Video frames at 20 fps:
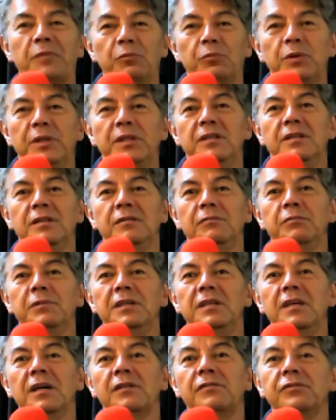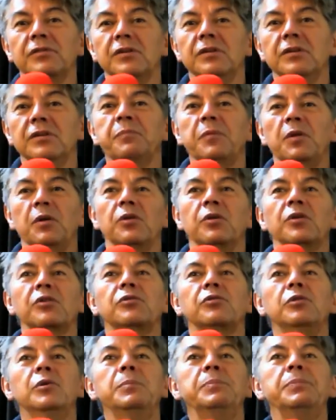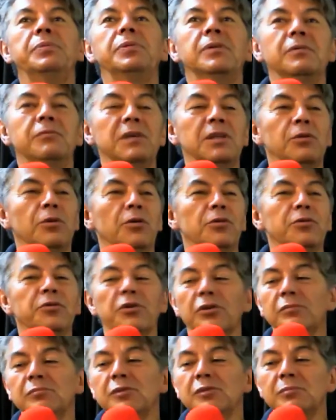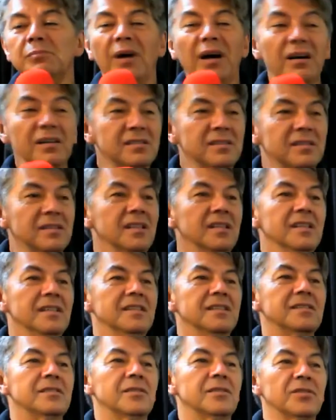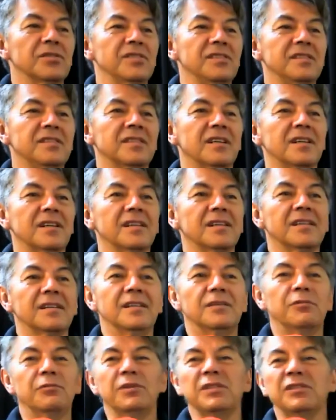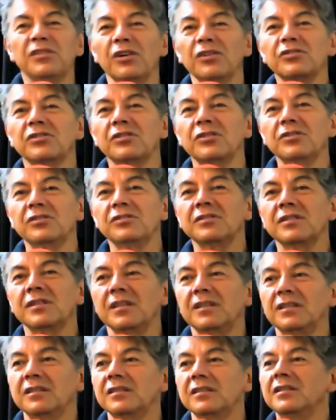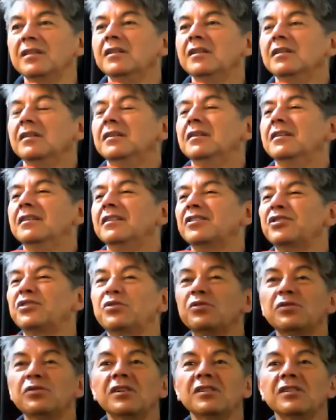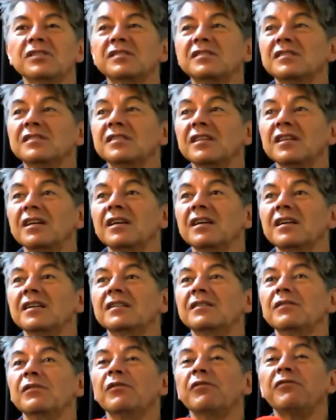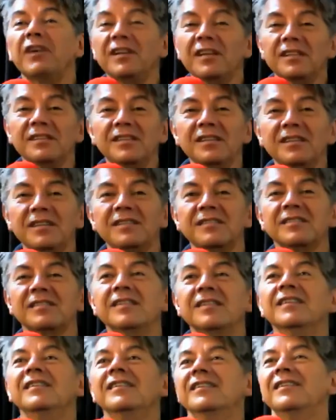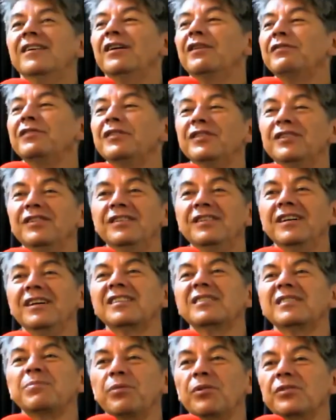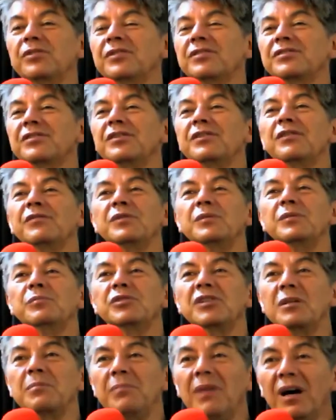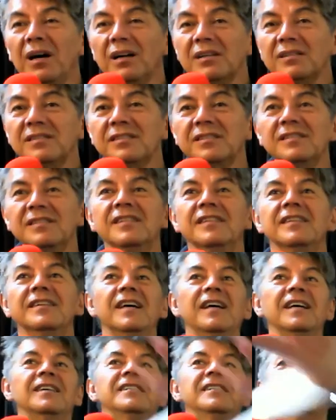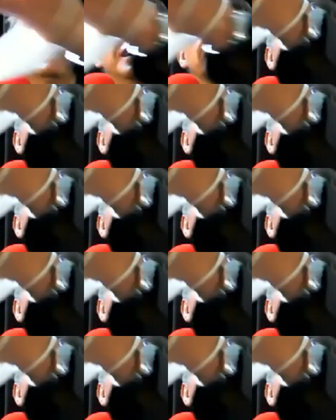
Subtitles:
We have a group we call Euromoon Mars. So these are researchers and students and fanatics of exploration of the Moon and Mars. And